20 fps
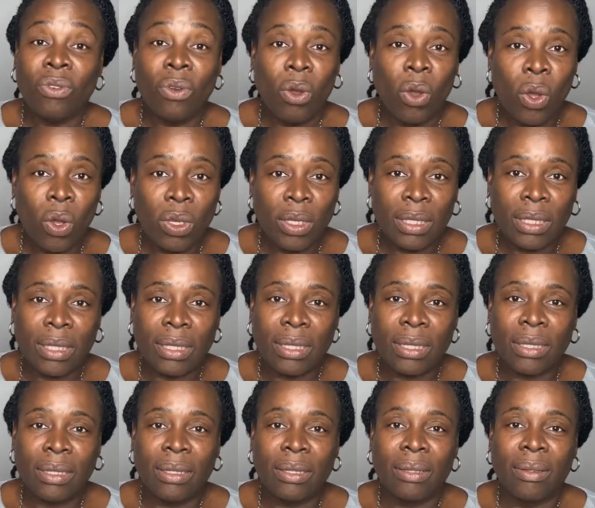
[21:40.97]
for
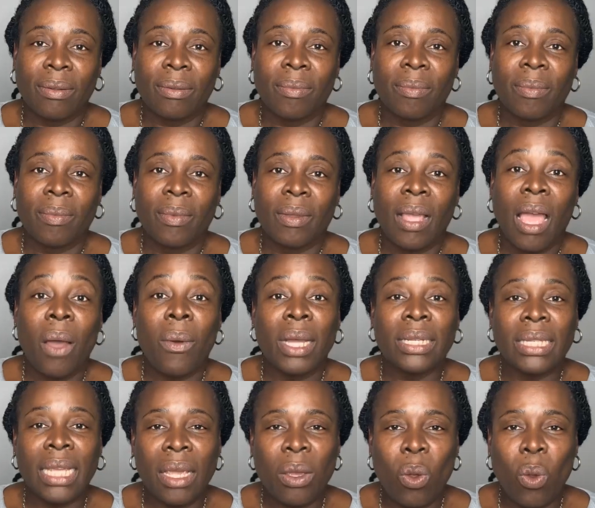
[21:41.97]
us,
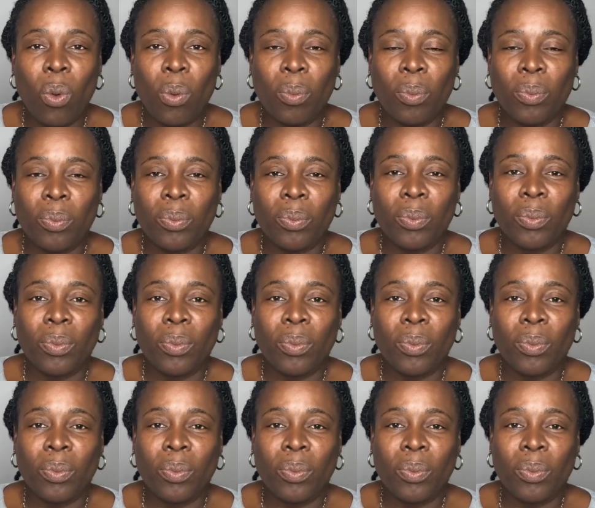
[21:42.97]
our take home,